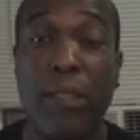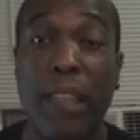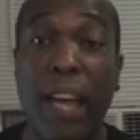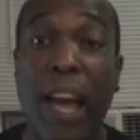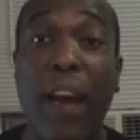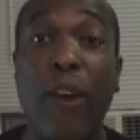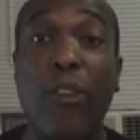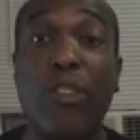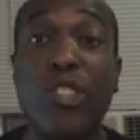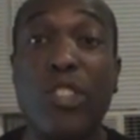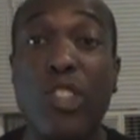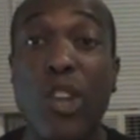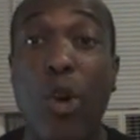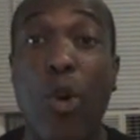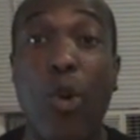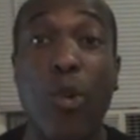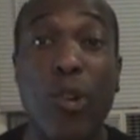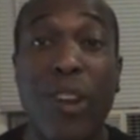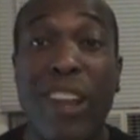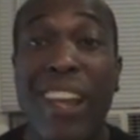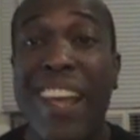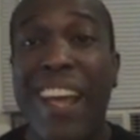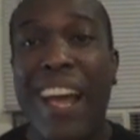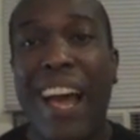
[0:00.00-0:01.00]
Now I was
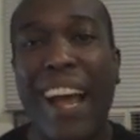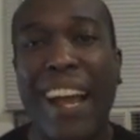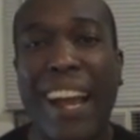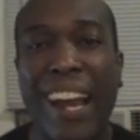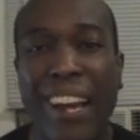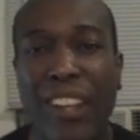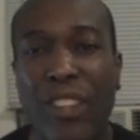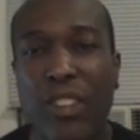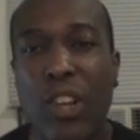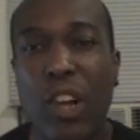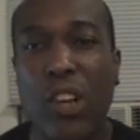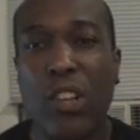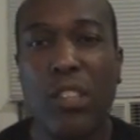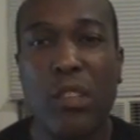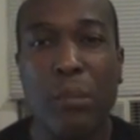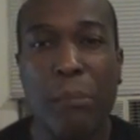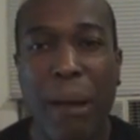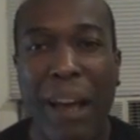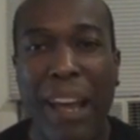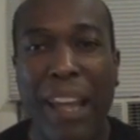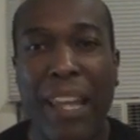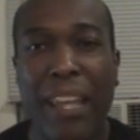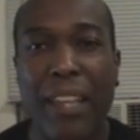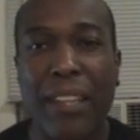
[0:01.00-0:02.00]
told I got to talk to
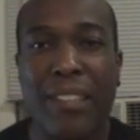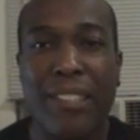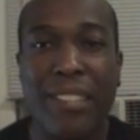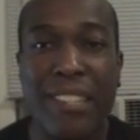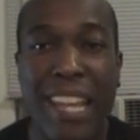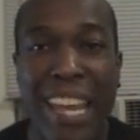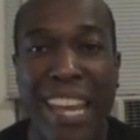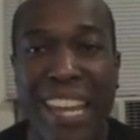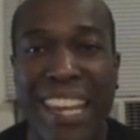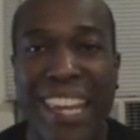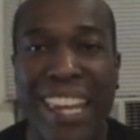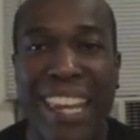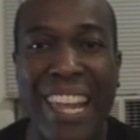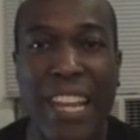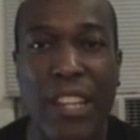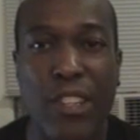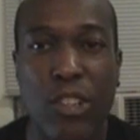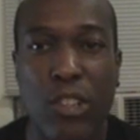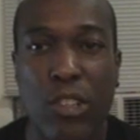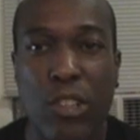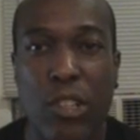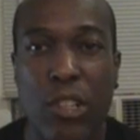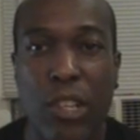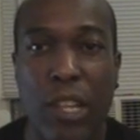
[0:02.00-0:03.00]
my state
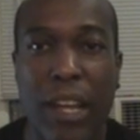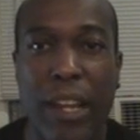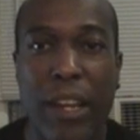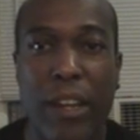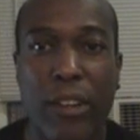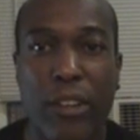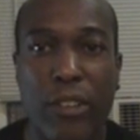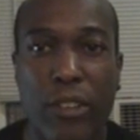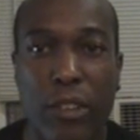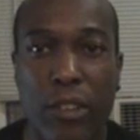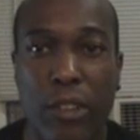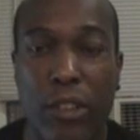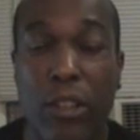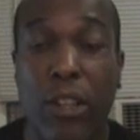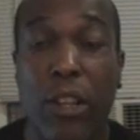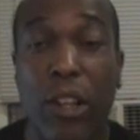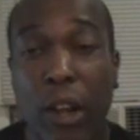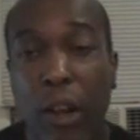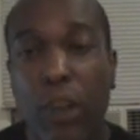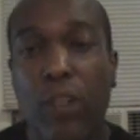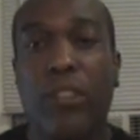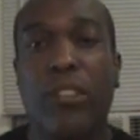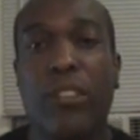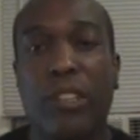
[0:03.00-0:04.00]
legislator,
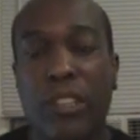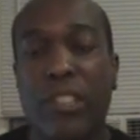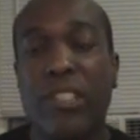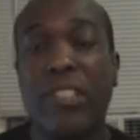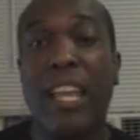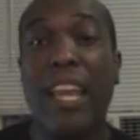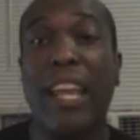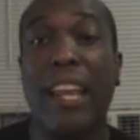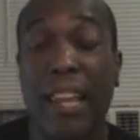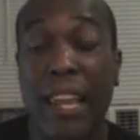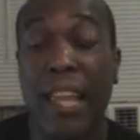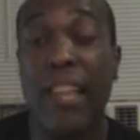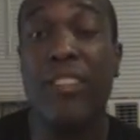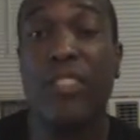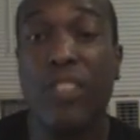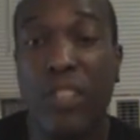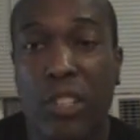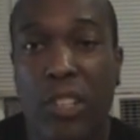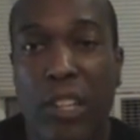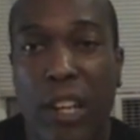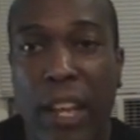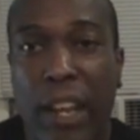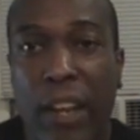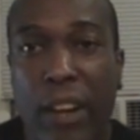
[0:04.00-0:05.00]
or the state
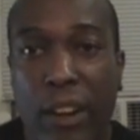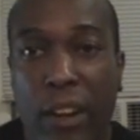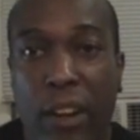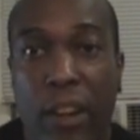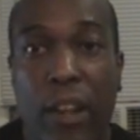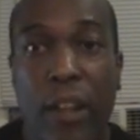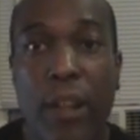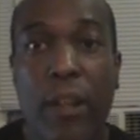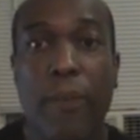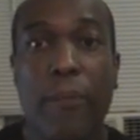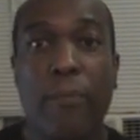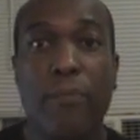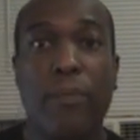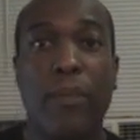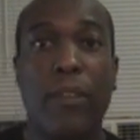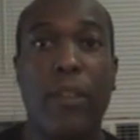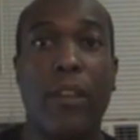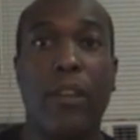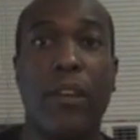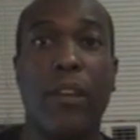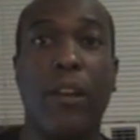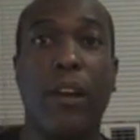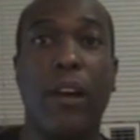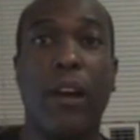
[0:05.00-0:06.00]
legislator,
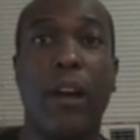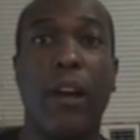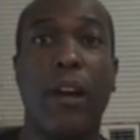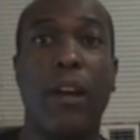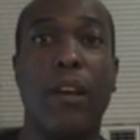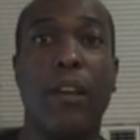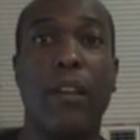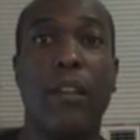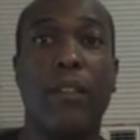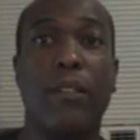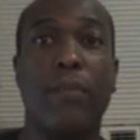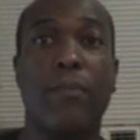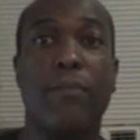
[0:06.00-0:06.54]
on